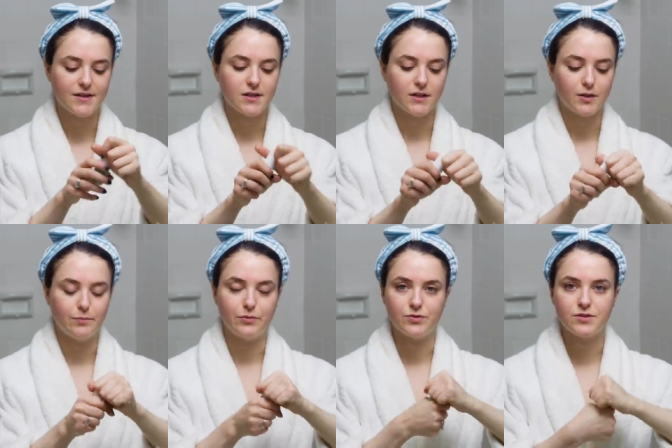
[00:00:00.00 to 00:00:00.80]
it's a little
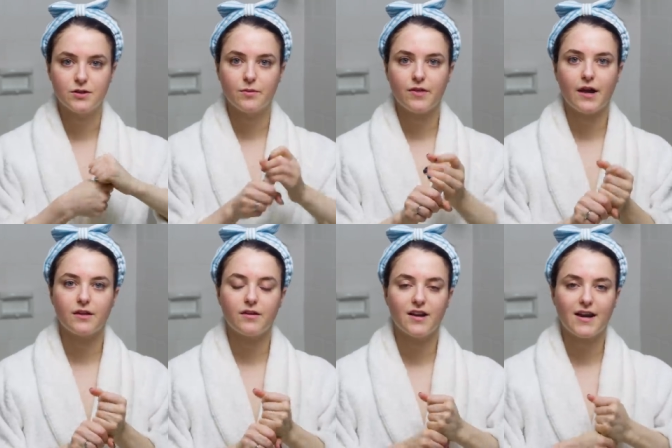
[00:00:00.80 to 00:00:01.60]
booster with
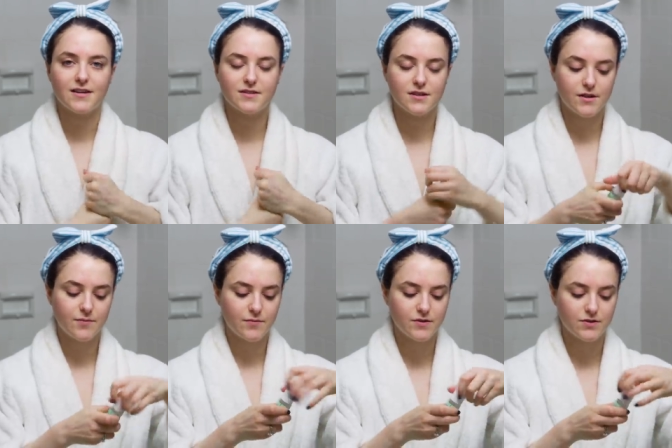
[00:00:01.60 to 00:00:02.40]
hyaluronic acid.
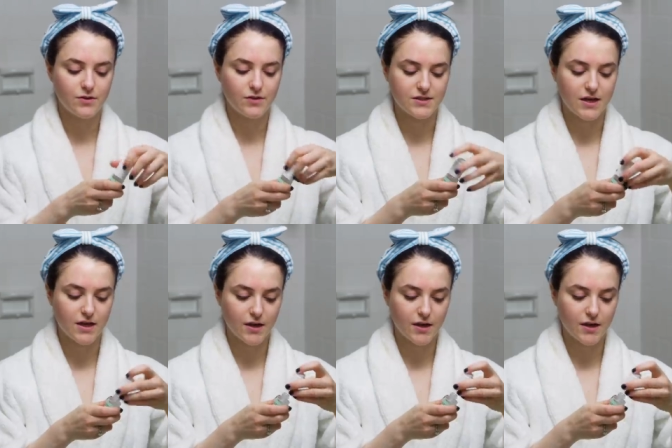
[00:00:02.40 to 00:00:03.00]
So you can take